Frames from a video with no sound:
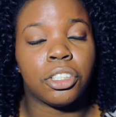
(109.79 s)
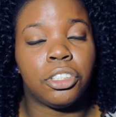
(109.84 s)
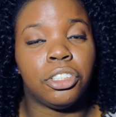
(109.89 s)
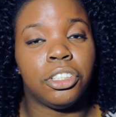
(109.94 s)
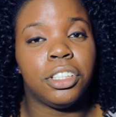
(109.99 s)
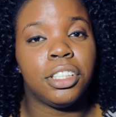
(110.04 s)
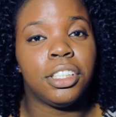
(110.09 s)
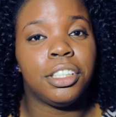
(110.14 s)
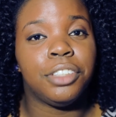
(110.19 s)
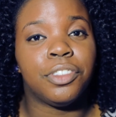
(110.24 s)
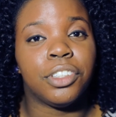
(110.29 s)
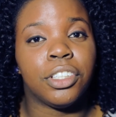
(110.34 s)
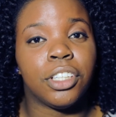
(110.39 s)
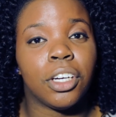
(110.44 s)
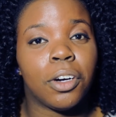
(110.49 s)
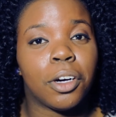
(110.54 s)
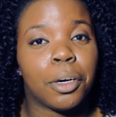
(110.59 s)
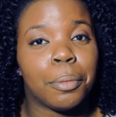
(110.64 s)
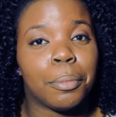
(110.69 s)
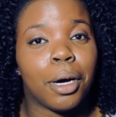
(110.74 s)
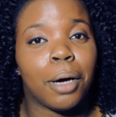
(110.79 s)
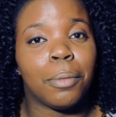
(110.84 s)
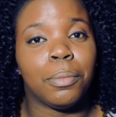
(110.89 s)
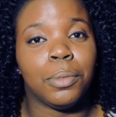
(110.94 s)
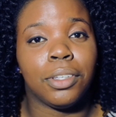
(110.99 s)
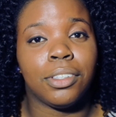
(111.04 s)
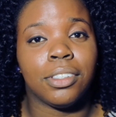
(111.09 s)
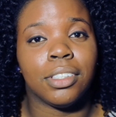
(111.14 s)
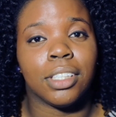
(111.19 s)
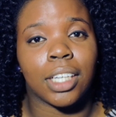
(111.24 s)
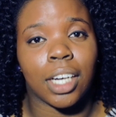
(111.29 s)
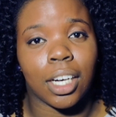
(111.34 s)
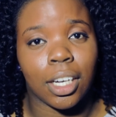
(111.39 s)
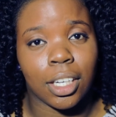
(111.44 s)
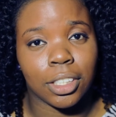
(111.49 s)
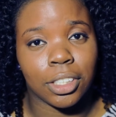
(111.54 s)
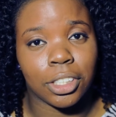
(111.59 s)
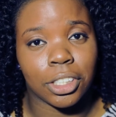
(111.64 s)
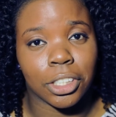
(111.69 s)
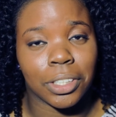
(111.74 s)
She didn't even know her mom went to the
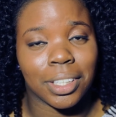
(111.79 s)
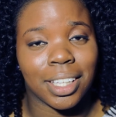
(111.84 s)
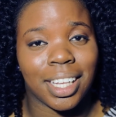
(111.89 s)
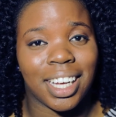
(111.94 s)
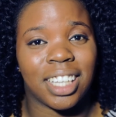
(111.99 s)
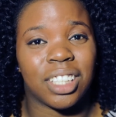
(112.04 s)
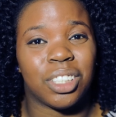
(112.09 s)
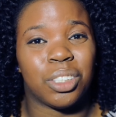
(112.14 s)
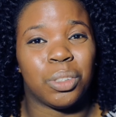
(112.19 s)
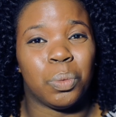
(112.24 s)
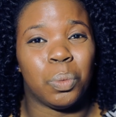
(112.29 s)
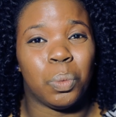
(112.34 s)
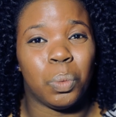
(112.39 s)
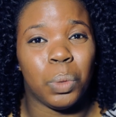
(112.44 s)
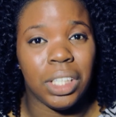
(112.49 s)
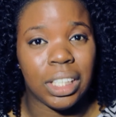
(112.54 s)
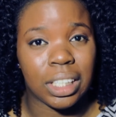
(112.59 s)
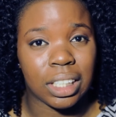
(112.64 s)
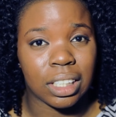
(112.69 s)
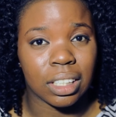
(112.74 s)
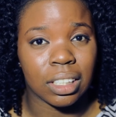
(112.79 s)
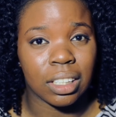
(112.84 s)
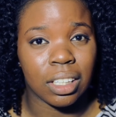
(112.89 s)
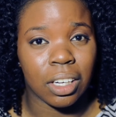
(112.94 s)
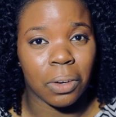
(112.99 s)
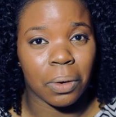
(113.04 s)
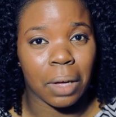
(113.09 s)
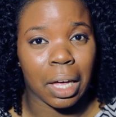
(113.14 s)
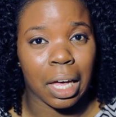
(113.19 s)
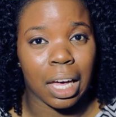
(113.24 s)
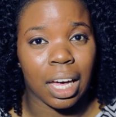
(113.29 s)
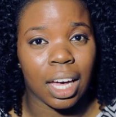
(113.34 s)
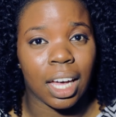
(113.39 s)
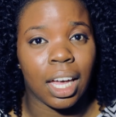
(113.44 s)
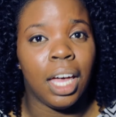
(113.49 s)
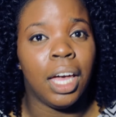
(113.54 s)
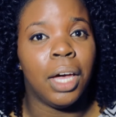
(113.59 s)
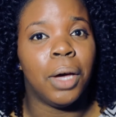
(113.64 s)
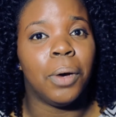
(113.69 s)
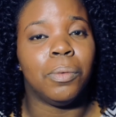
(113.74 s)
concert last week, okay,
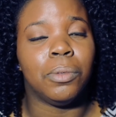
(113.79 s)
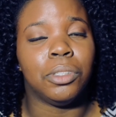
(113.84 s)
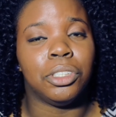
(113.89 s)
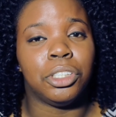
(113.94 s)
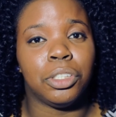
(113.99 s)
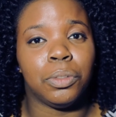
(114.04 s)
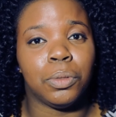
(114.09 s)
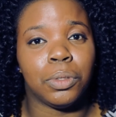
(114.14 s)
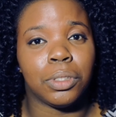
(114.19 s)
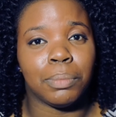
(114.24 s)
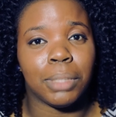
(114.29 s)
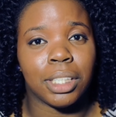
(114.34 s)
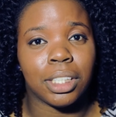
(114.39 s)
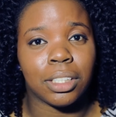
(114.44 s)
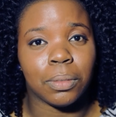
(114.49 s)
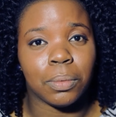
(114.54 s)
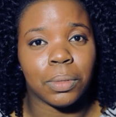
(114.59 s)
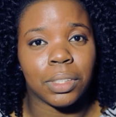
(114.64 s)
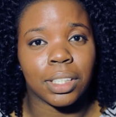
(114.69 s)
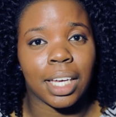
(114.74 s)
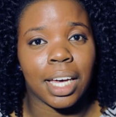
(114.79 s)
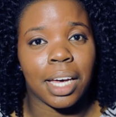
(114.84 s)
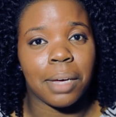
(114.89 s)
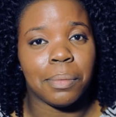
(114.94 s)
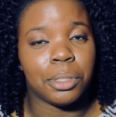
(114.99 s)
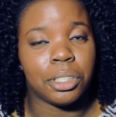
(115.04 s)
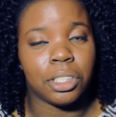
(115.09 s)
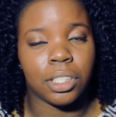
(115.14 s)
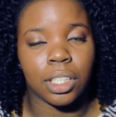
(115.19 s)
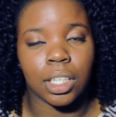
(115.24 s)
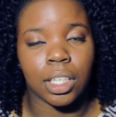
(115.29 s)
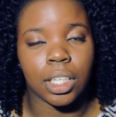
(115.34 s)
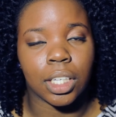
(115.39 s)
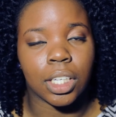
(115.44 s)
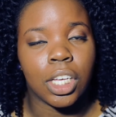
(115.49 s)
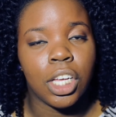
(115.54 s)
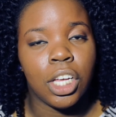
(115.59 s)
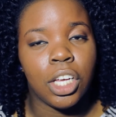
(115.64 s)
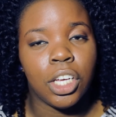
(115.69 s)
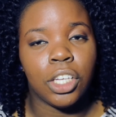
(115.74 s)
when she was messing with K. Michelle.